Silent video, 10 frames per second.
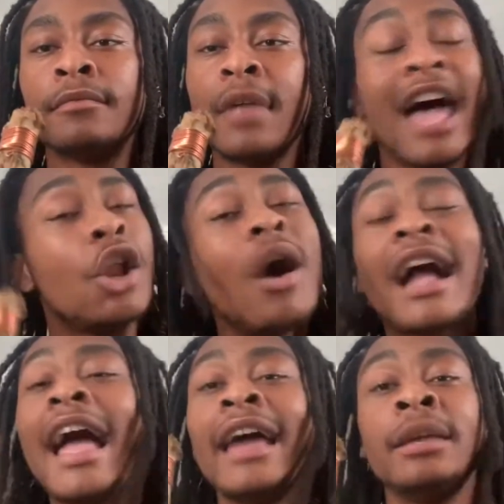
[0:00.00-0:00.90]
I know I
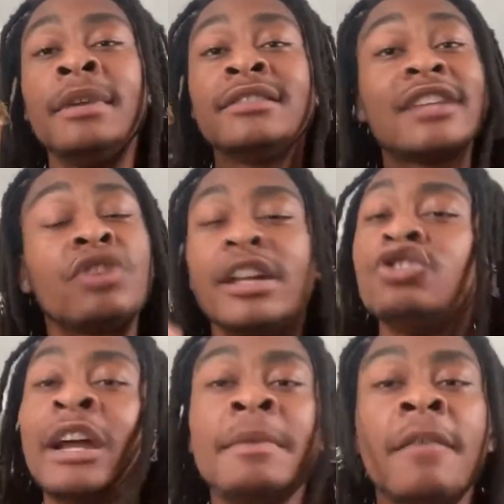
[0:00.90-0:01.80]
got enemies that's trying to
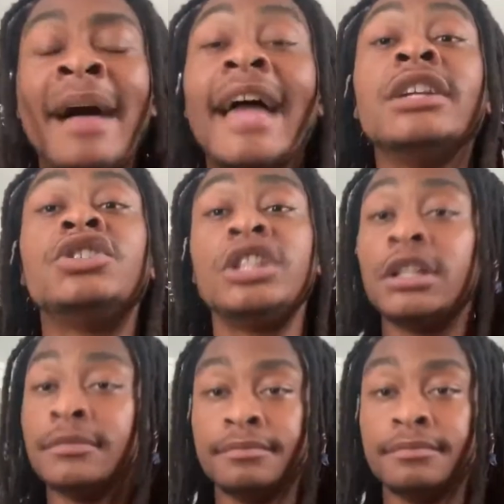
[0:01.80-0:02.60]
drain me of my energy.